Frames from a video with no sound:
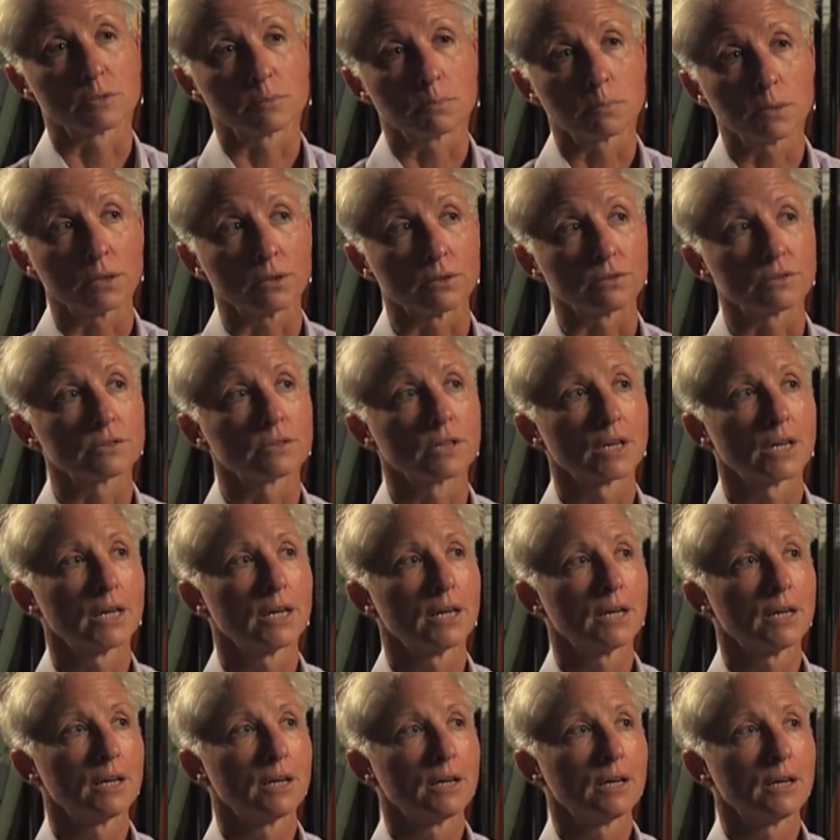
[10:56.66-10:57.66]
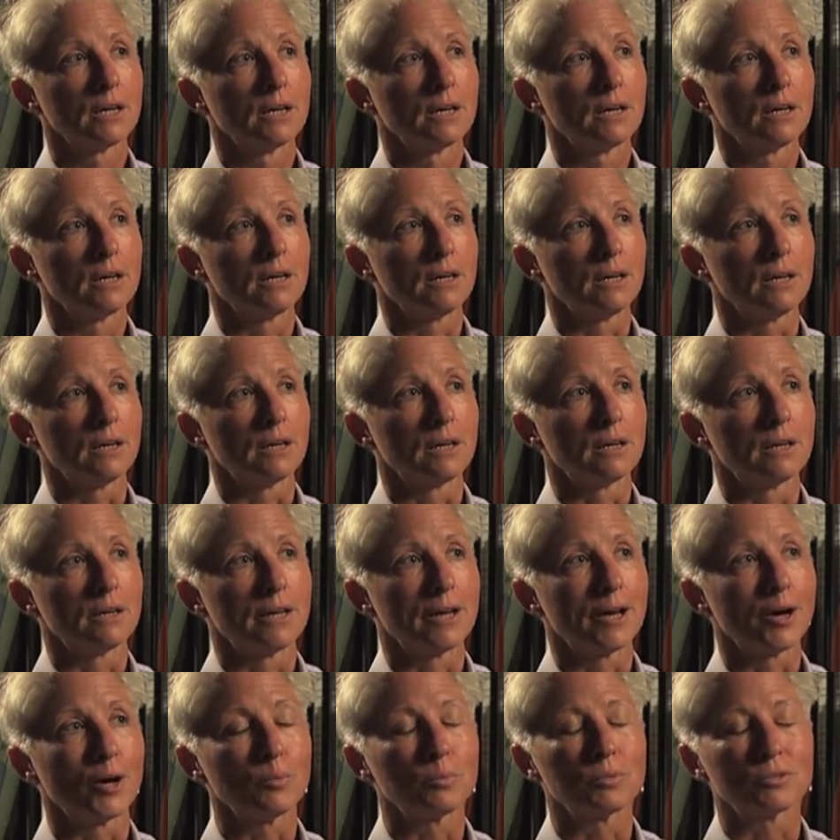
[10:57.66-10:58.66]
is built. It
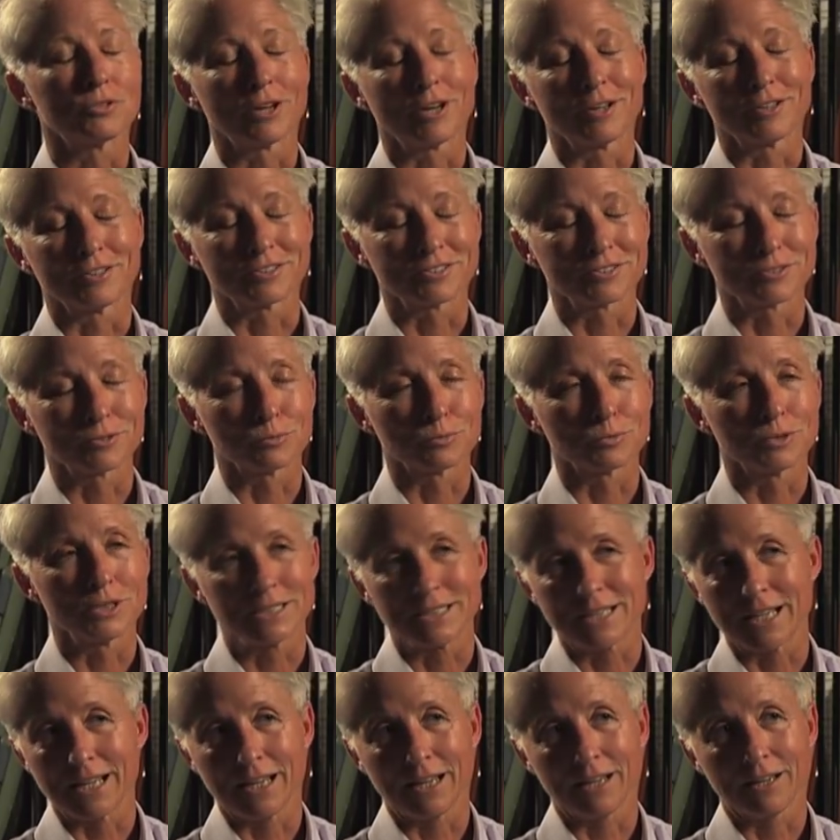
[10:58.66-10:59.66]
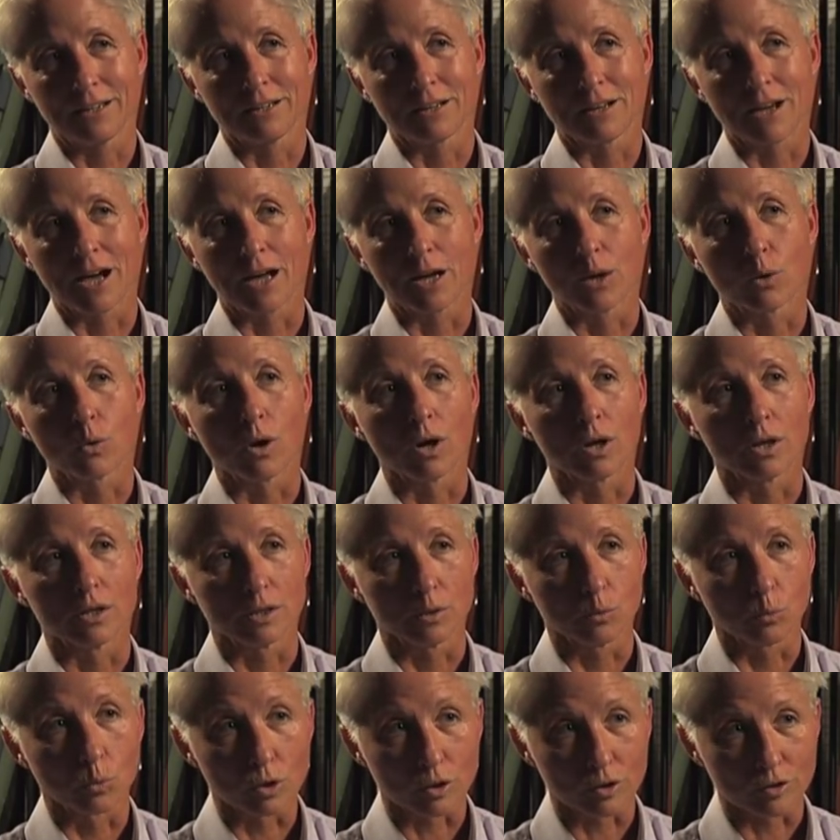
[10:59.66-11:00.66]
helps us retain
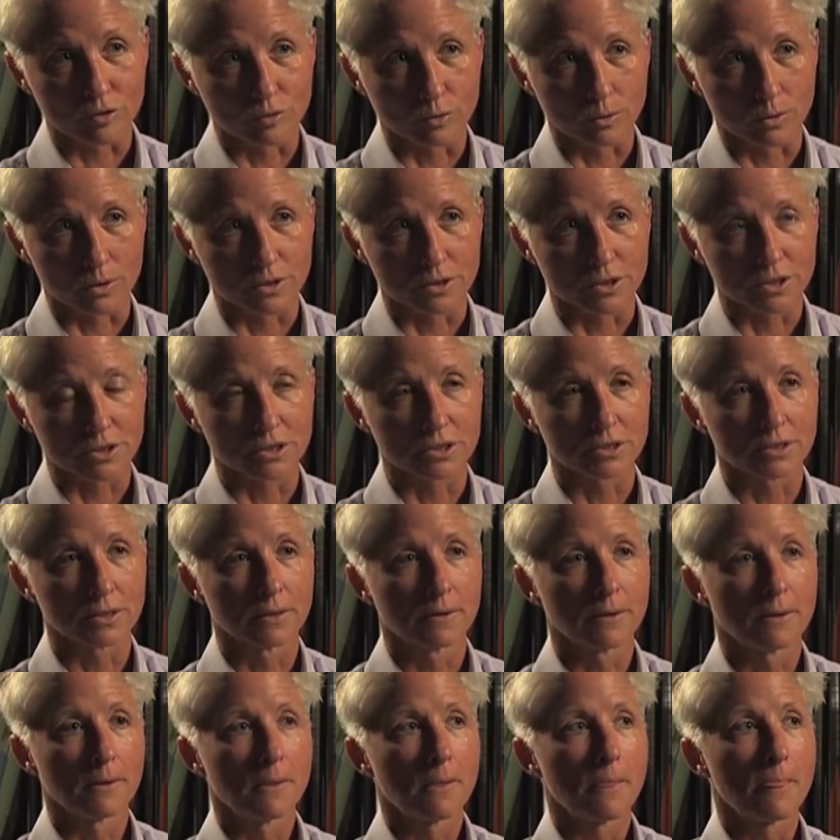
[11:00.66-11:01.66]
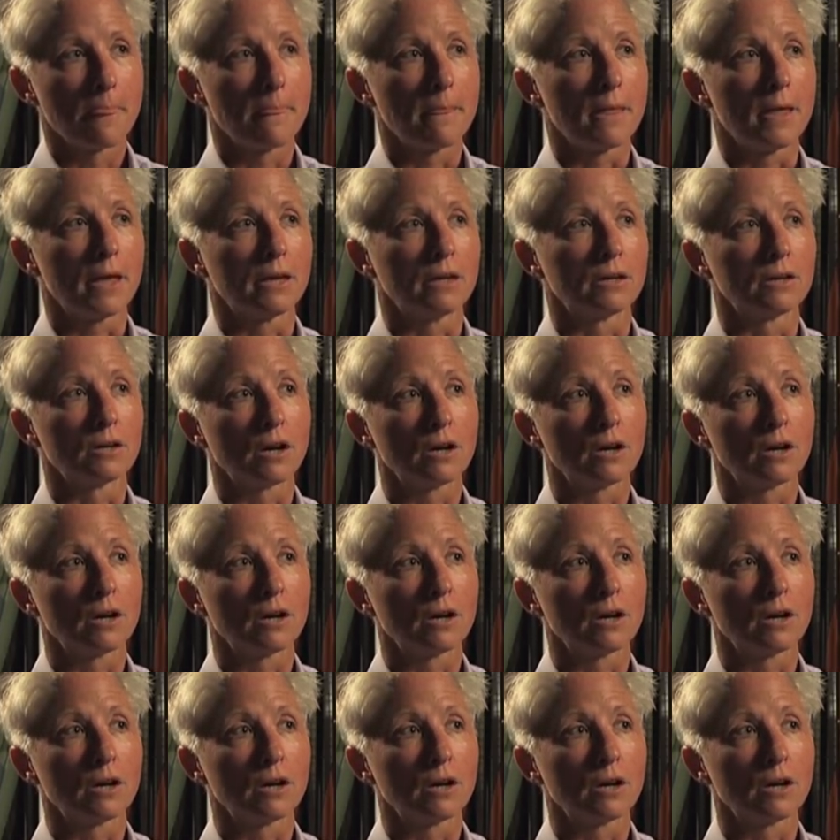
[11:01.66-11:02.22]
high-quality workforce. And it